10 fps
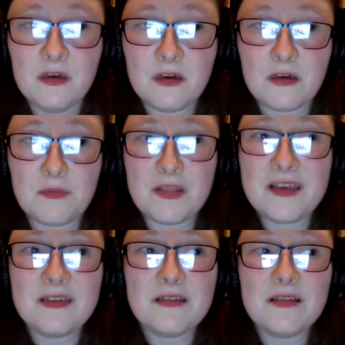Um,
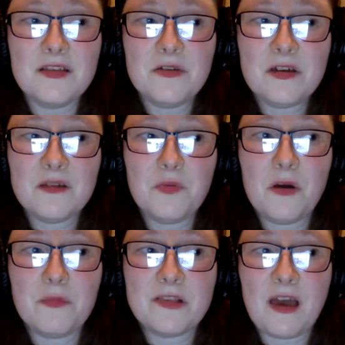like, look at
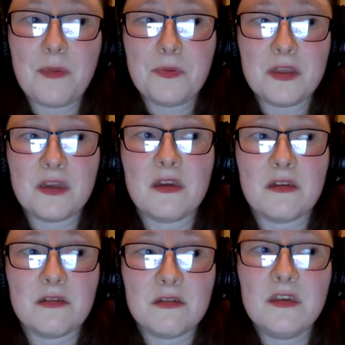what was happening,